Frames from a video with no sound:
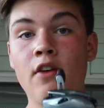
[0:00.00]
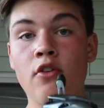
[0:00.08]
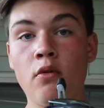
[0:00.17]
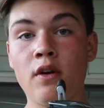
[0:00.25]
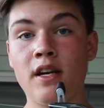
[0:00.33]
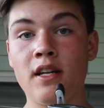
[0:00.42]
don't
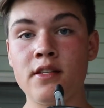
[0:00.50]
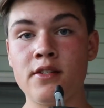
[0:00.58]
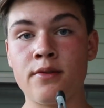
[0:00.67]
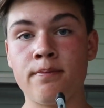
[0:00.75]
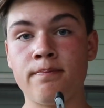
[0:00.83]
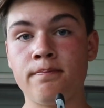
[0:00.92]
know what it is.